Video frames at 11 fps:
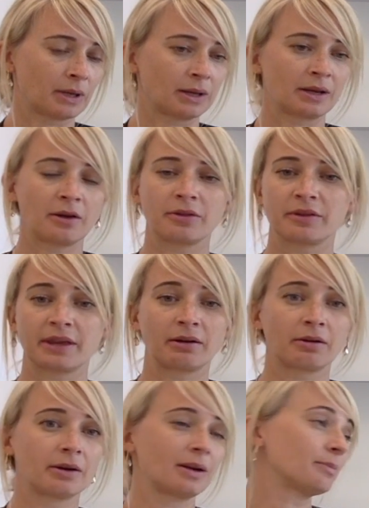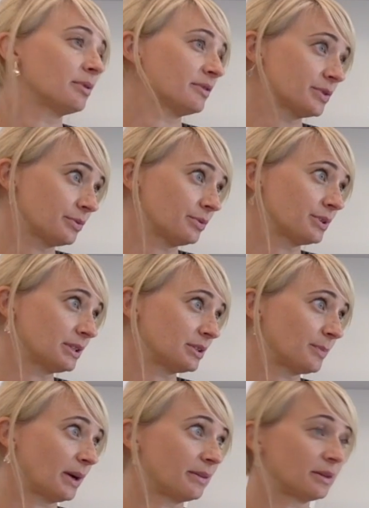and I know that there are a number of schools in
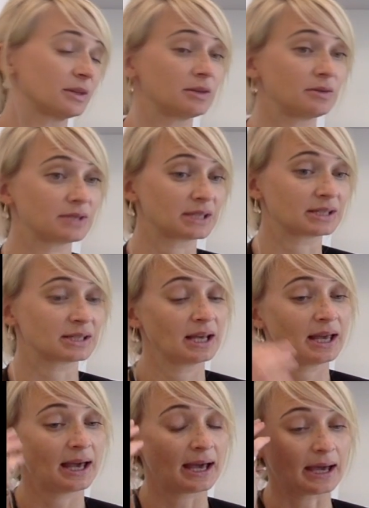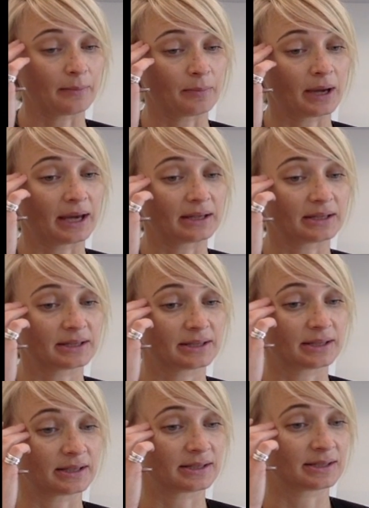Dubai that use it and
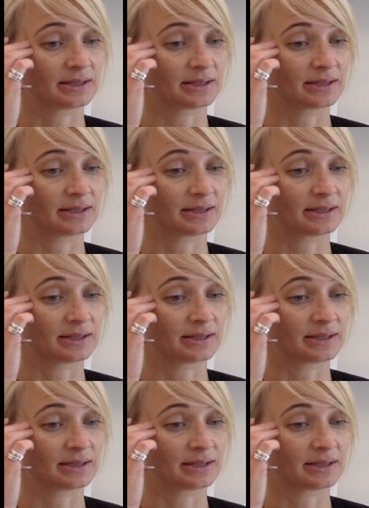that